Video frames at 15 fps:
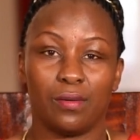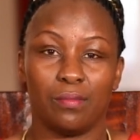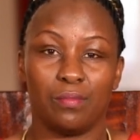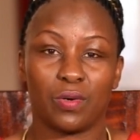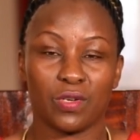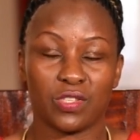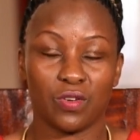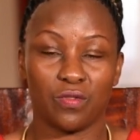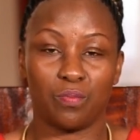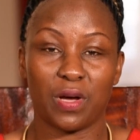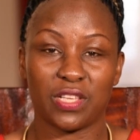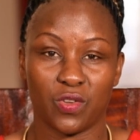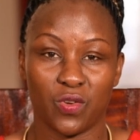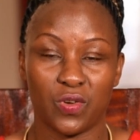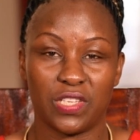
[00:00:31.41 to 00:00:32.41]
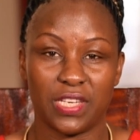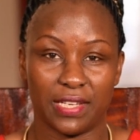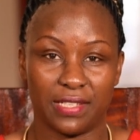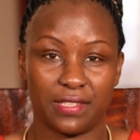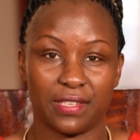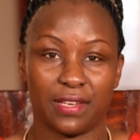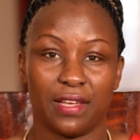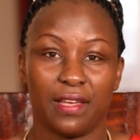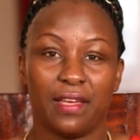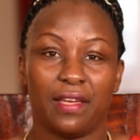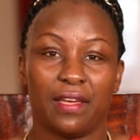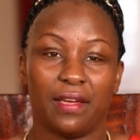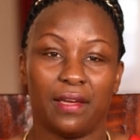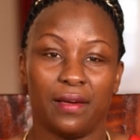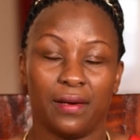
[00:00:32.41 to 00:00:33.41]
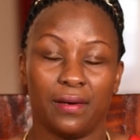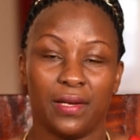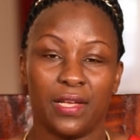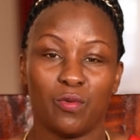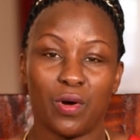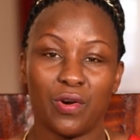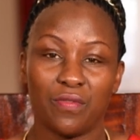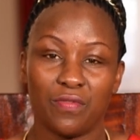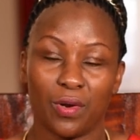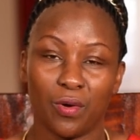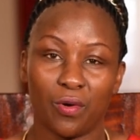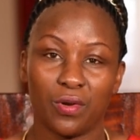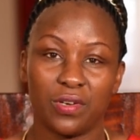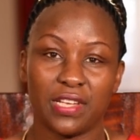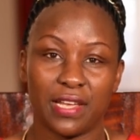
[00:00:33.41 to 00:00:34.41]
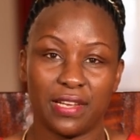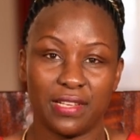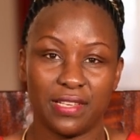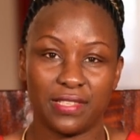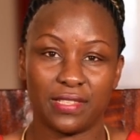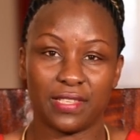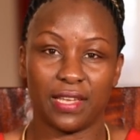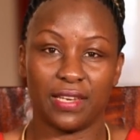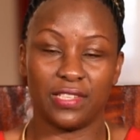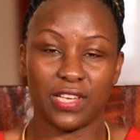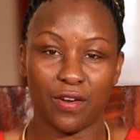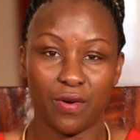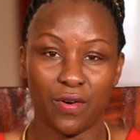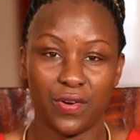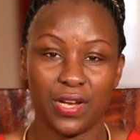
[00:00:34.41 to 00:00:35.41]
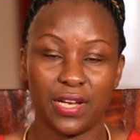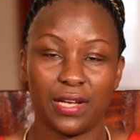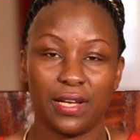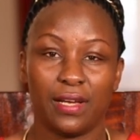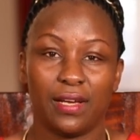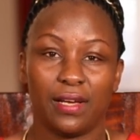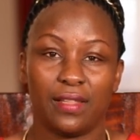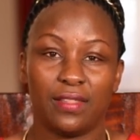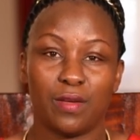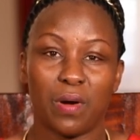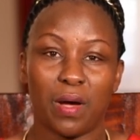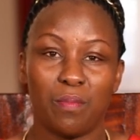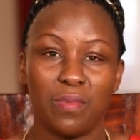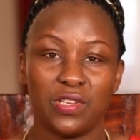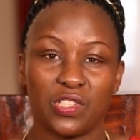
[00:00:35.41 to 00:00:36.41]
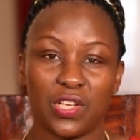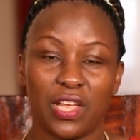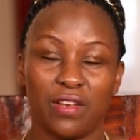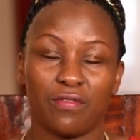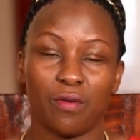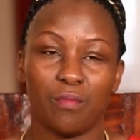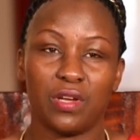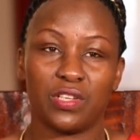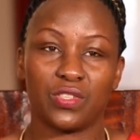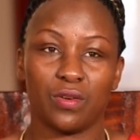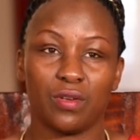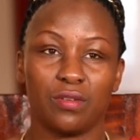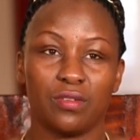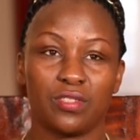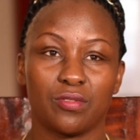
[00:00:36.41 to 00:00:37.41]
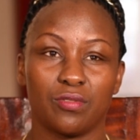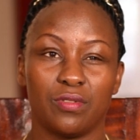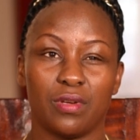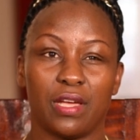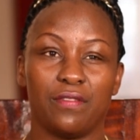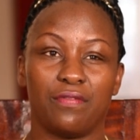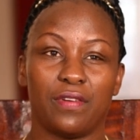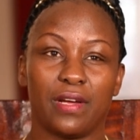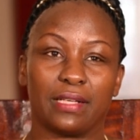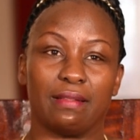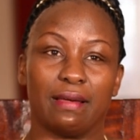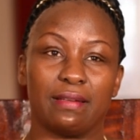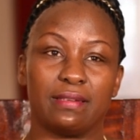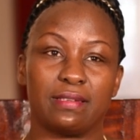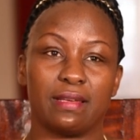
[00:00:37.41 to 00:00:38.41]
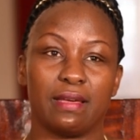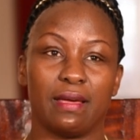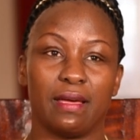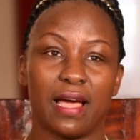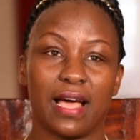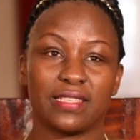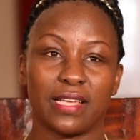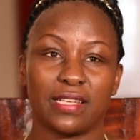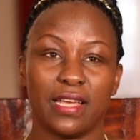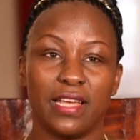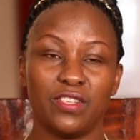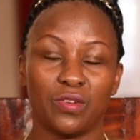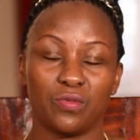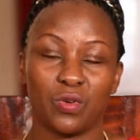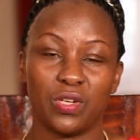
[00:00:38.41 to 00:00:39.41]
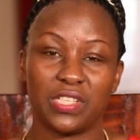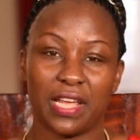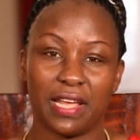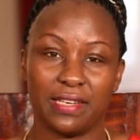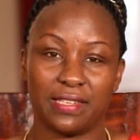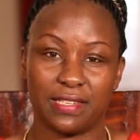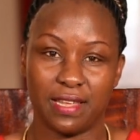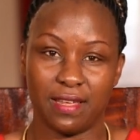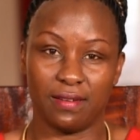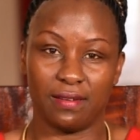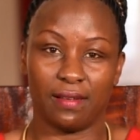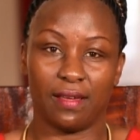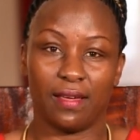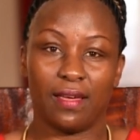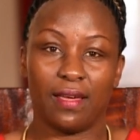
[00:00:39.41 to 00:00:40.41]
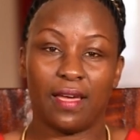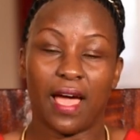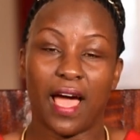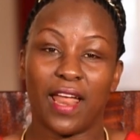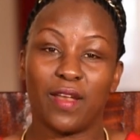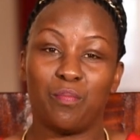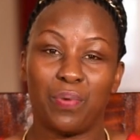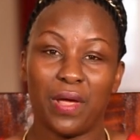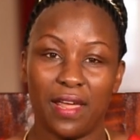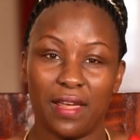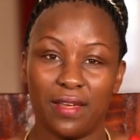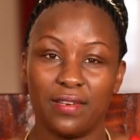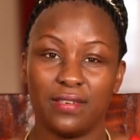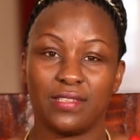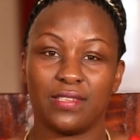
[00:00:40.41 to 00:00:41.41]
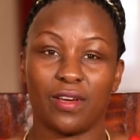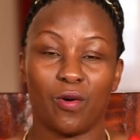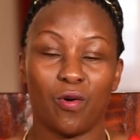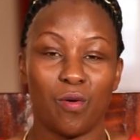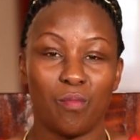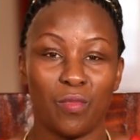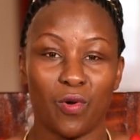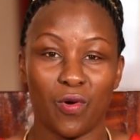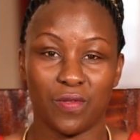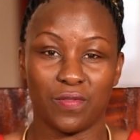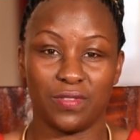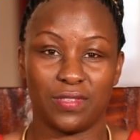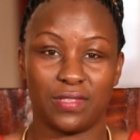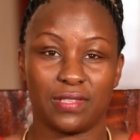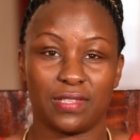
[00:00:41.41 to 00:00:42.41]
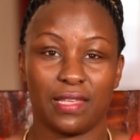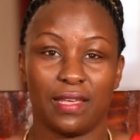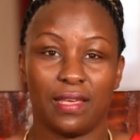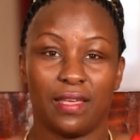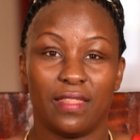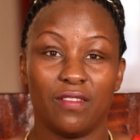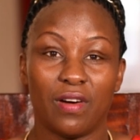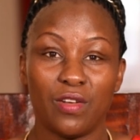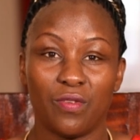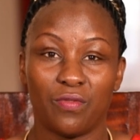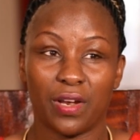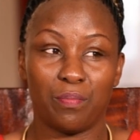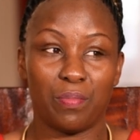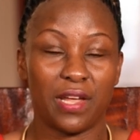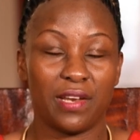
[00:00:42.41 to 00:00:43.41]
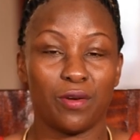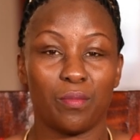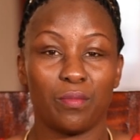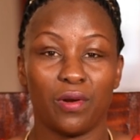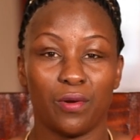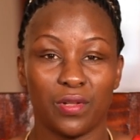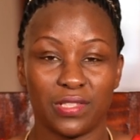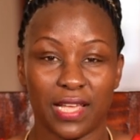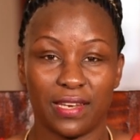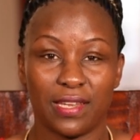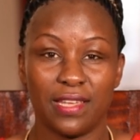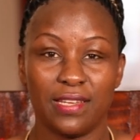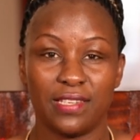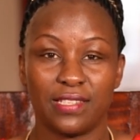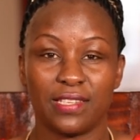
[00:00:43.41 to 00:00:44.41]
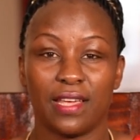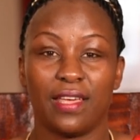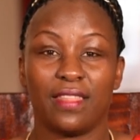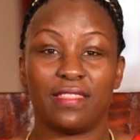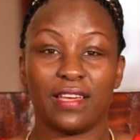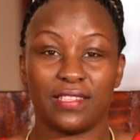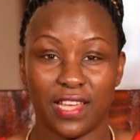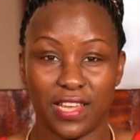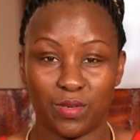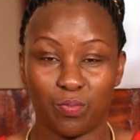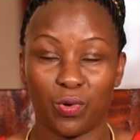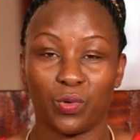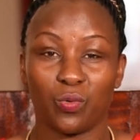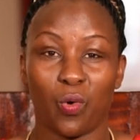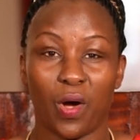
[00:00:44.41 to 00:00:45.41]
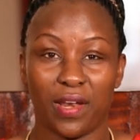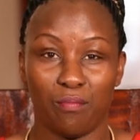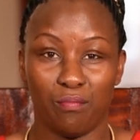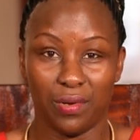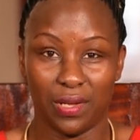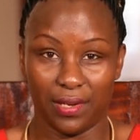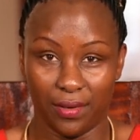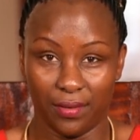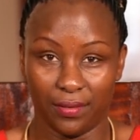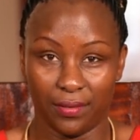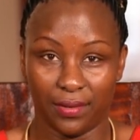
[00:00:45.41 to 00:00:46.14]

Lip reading: because of personal debt. In one of the local dailies in January, they published information to the effect that as at end of 2018, unpaid home loans, the value of unpaid home loans had hit 38.1 billion.